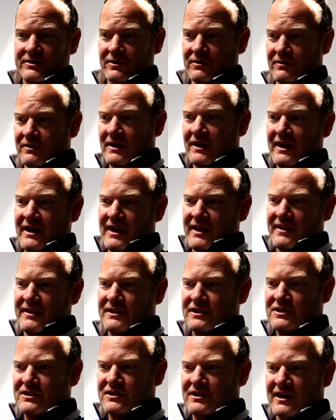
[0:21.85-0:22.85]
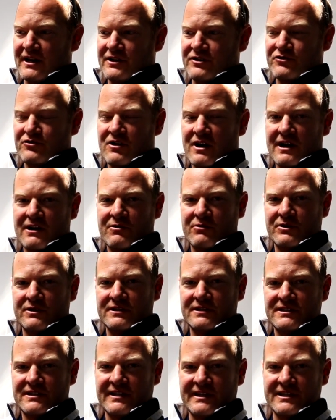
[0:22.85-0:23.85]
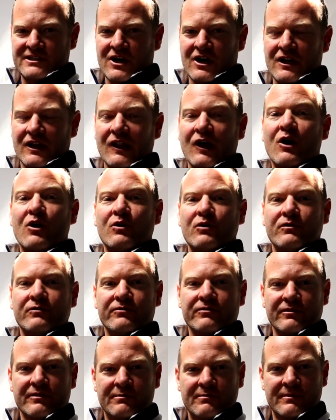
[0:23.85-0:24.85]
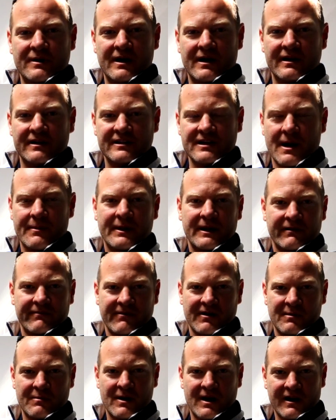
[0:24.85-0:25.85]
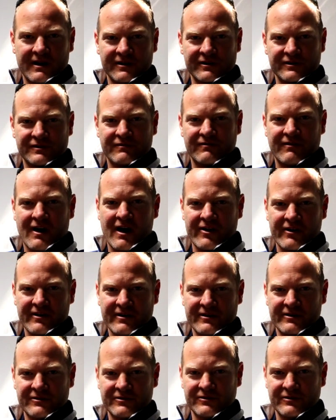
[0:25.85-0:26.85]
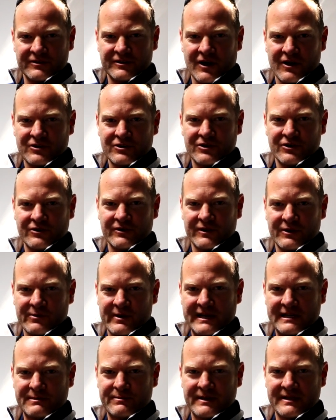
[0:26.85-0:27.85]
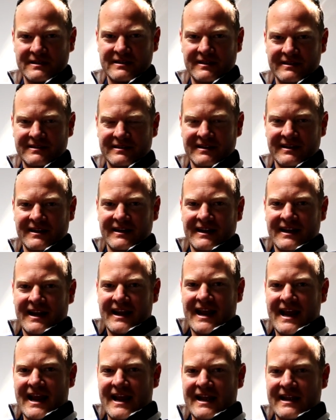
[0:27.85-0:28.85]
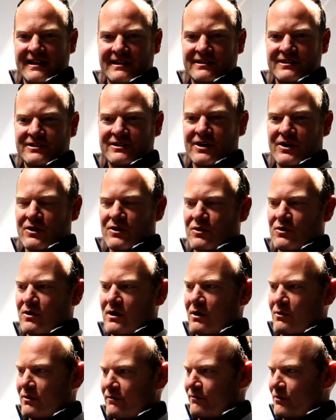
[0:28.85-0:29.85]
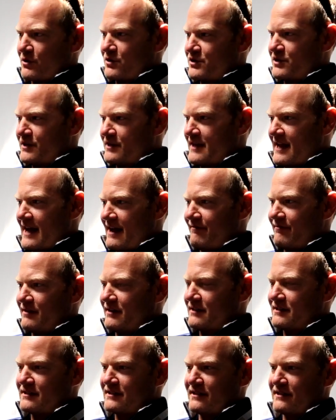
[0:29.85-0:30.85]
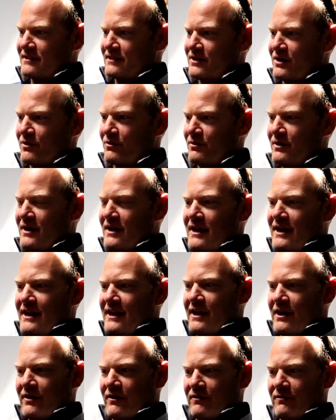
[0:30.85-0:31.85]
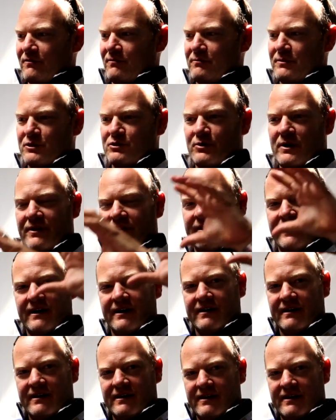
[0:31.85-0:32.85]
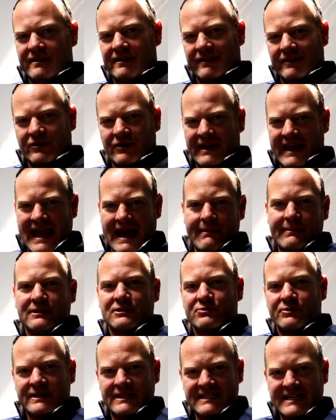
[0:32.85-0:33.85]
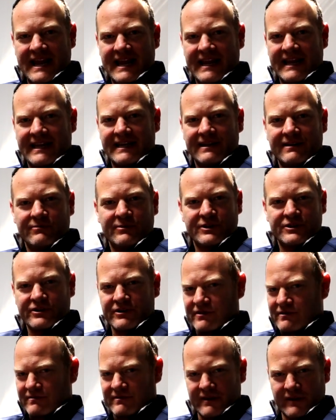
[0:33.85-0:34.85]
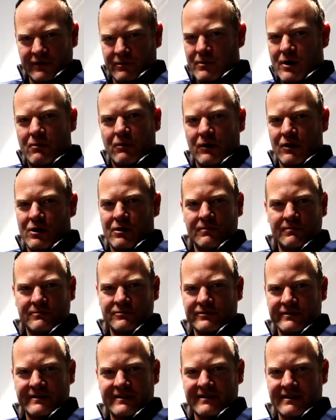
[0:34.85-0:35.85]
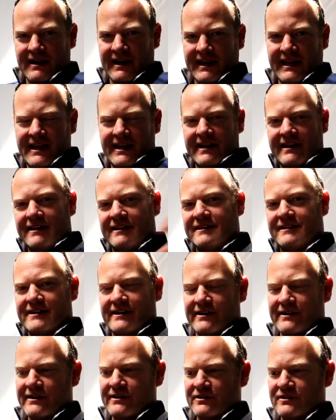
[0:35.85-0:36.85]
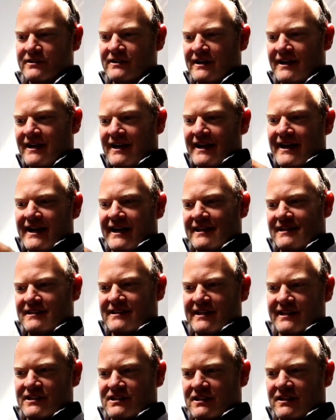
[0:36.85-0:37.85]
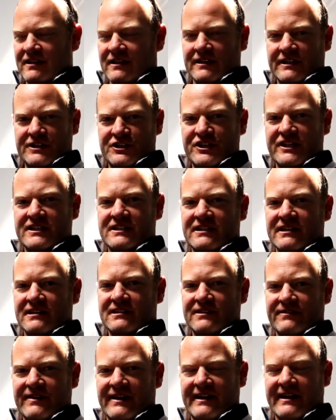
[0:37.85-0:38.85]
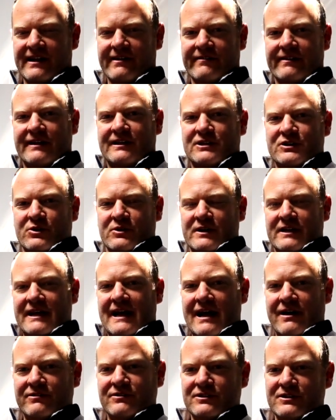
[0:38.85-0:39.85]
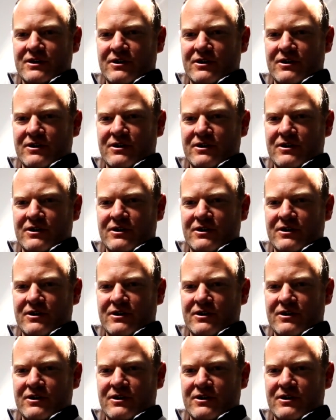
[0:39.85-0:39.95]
So this truck is on loan from Dominic Farnbacher's father, who is also in the race business. And so we're fortunate to have this. And so, you know, between the little cabins we stay in, which are little mobile homes with IKEA interiors, it's the logistics of getting everything sorted out.